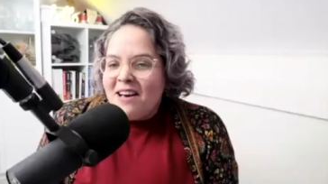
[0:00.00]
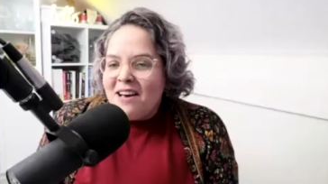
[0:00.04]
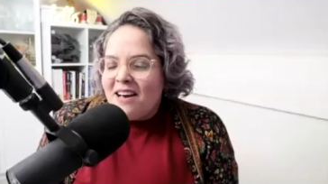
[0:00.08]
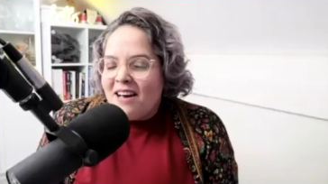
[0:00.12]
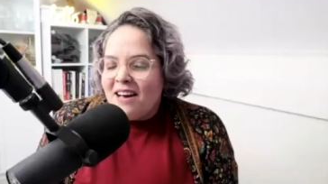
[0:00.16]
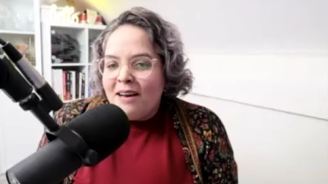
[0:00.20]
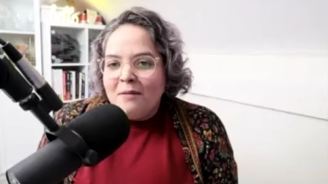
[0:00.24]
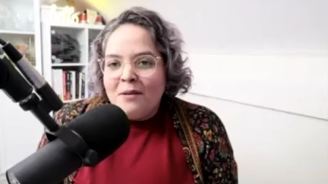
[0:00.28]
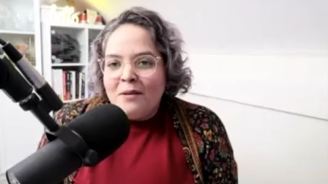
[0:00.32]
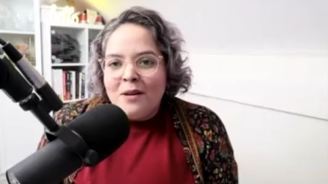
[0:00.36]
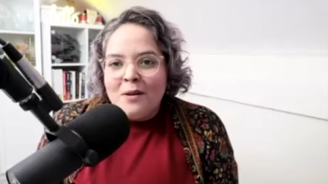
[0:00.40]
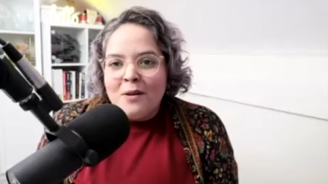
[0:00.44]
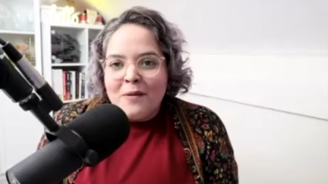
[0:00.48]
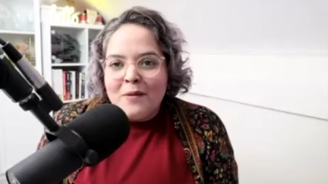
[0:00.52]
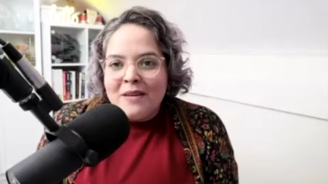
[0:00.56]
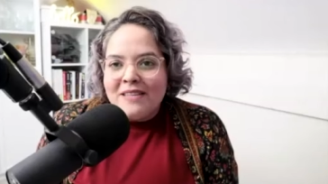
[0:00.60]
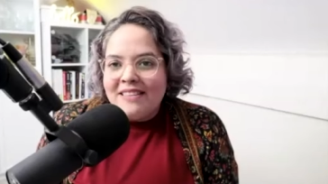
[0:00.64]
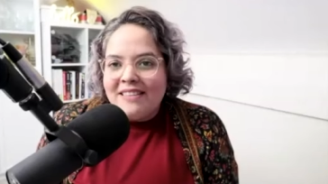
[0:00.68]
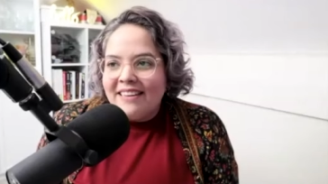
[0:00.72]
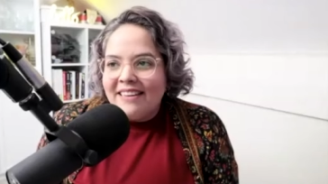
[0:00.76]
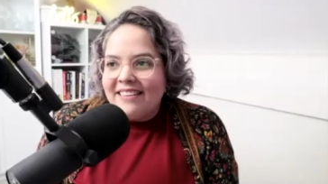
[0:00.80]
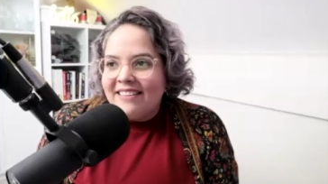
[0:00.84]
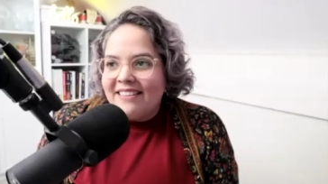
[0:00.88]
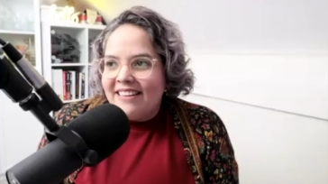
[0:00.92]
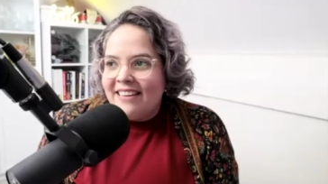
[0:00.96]
I'm always
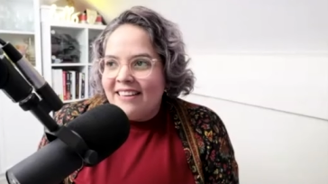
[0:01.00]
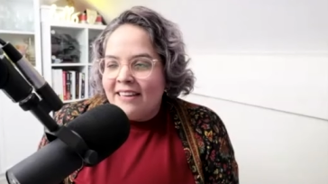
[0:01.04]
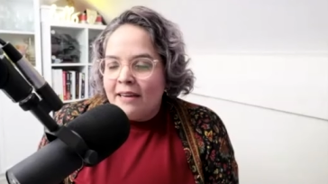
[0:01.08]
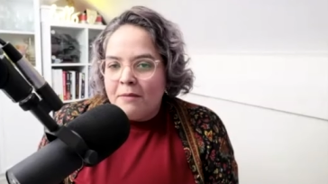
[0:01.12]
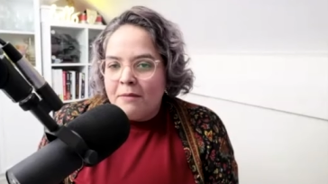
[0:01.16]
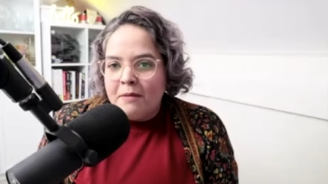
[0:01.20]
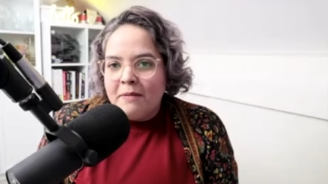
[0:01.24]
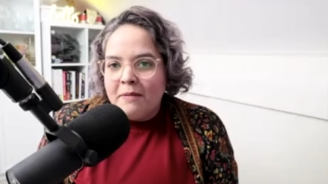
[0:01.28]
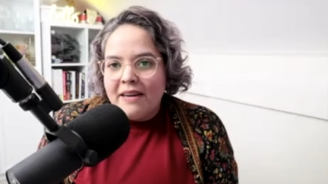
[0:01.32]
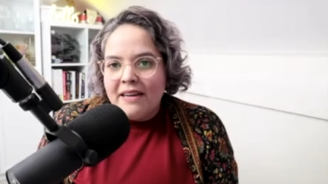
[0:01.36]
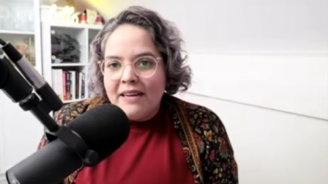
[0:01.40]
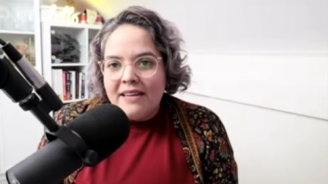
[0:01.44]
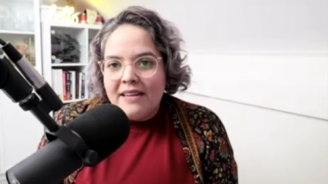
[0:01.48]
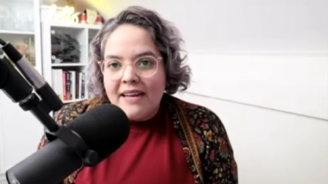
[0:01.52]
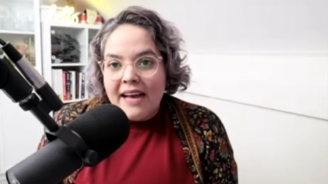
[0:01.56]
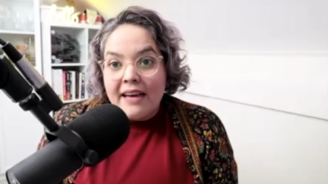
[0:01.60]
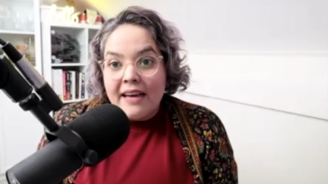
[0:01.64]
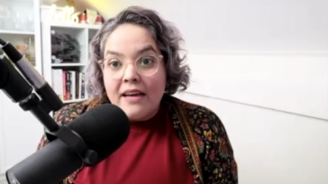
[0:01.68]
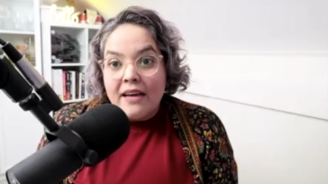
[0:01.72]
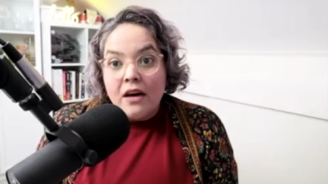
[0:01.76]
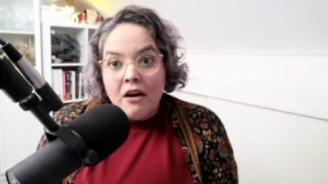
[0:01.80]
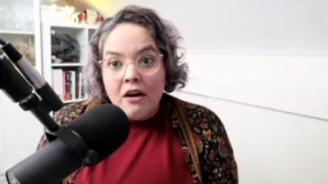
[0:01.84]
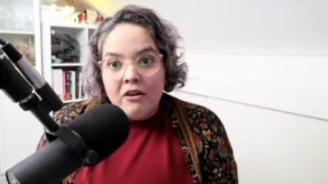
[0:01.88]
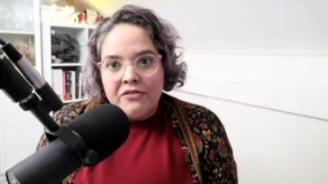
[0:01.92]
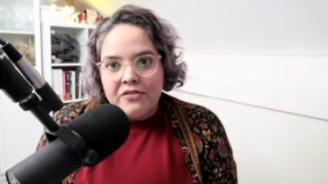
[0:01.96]
like telling everybody, like,
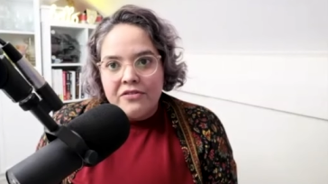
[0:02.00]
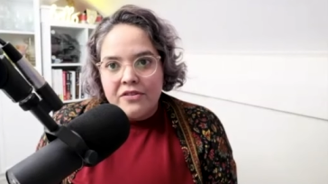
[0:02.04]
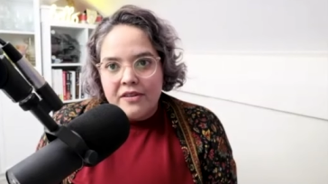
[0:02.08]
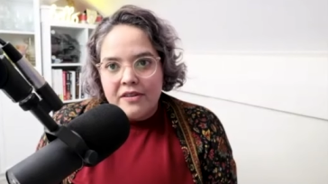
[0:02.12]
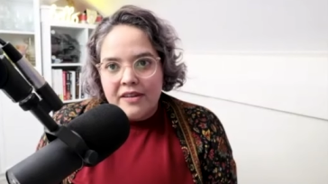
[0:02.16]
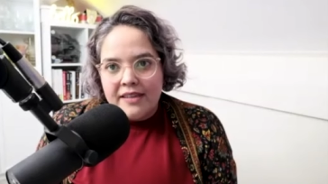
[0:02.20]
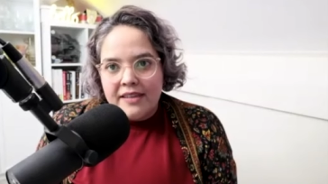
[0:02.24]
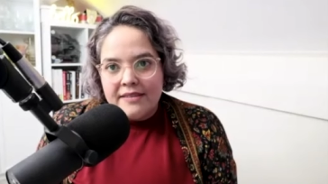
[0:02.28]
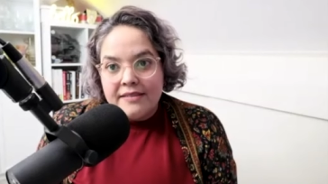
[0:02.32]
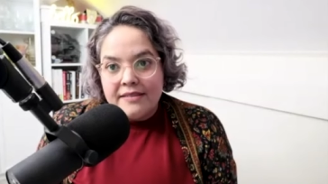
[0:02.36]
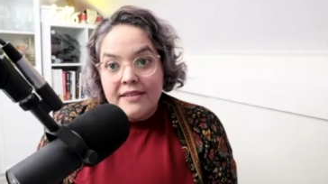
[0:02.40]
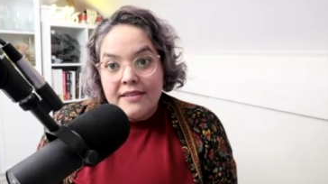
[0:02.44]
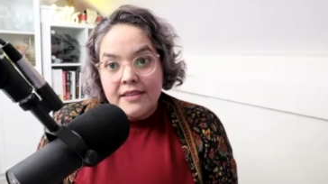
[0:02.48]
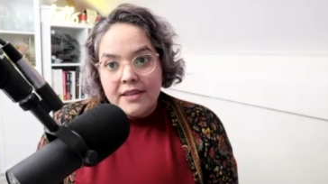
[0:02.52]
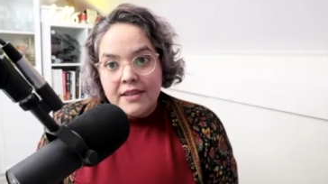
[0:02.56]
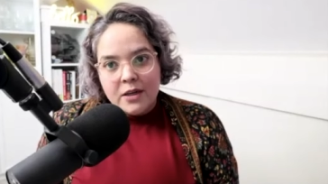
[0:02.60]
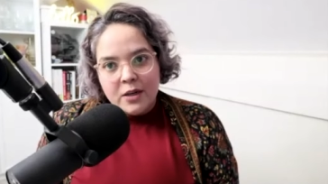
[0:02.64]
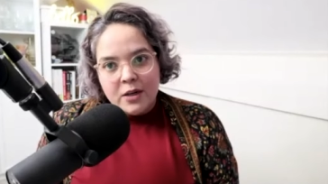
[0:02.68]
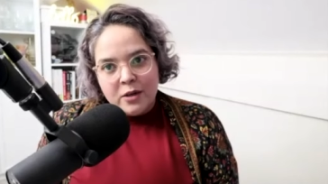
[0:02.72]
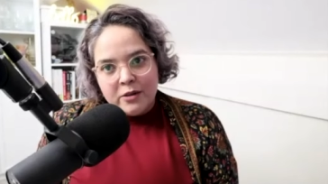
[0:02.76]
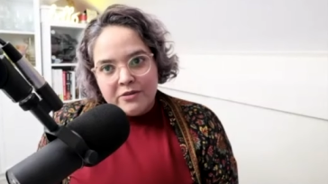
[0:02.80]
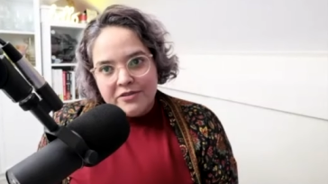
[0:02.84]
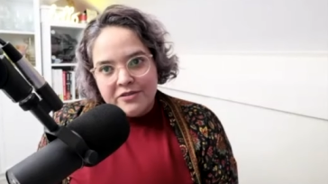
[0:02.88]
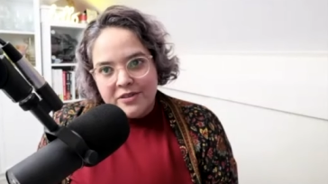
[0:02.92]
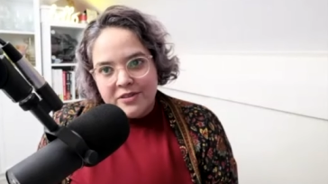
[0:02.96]
go for it.
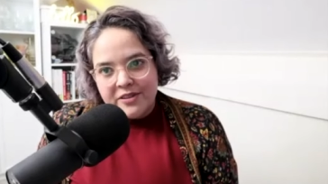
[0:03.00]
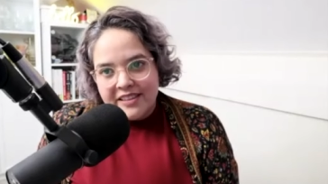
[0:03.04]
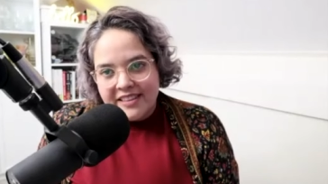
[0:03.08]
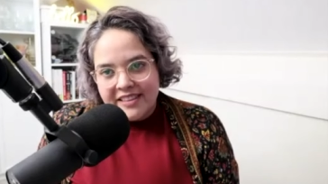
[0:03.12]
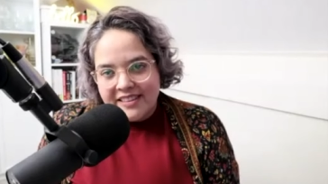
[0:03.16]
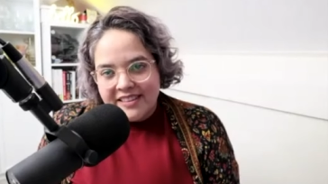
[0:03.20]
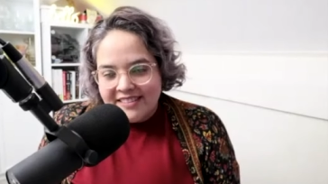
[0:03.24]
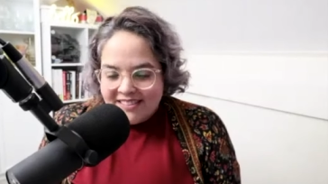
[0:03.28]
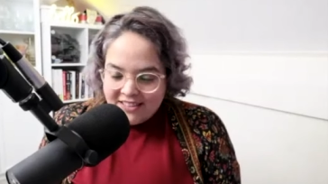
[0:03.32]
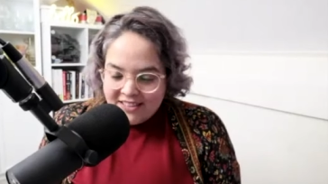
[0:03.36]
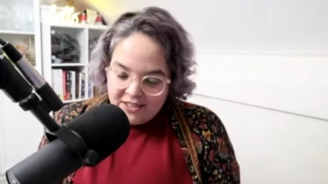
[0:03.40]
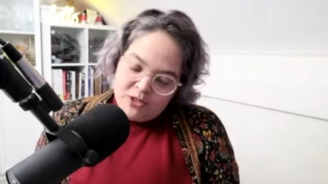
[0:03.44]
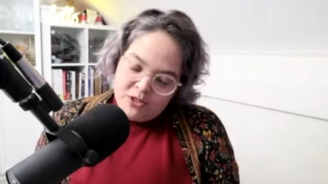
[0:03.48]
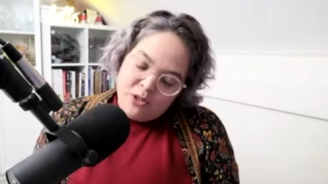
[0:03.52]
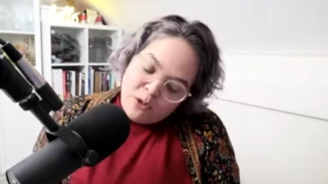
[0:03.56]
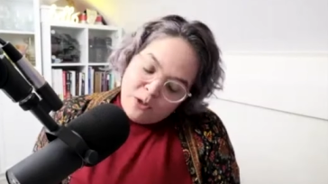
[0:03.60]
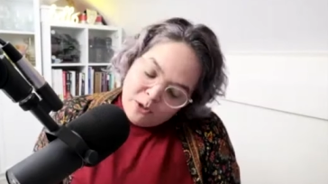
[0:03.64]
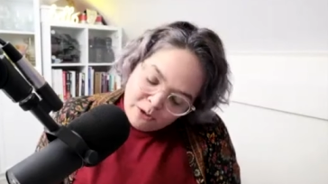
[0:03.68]
Go for it. Go